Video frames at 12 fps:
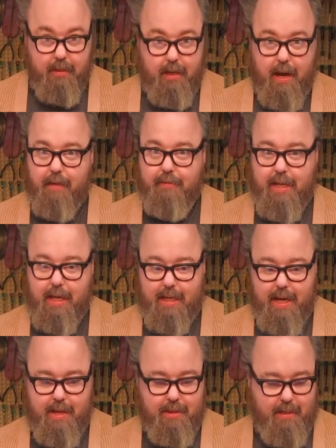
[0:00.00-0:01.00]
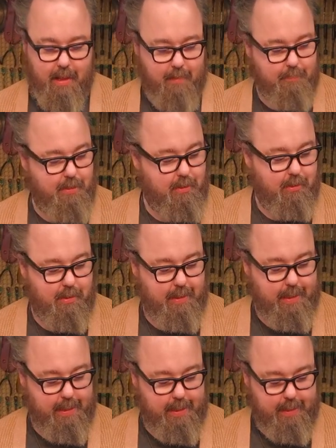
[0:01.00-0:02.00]
I haven't taken out the clamps, as you can
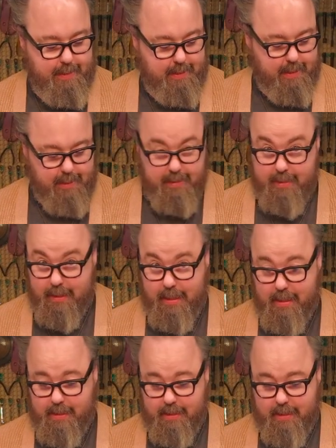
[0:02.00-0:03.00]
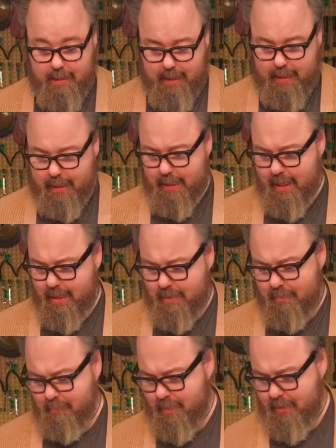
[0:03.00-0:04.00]
clearly see, so let's see
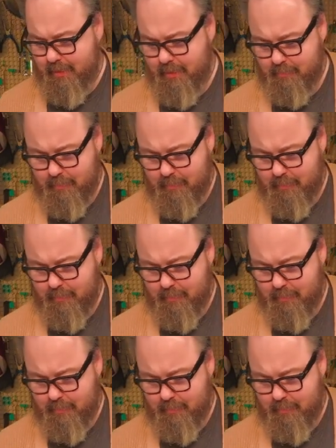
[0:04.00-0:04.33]
how well this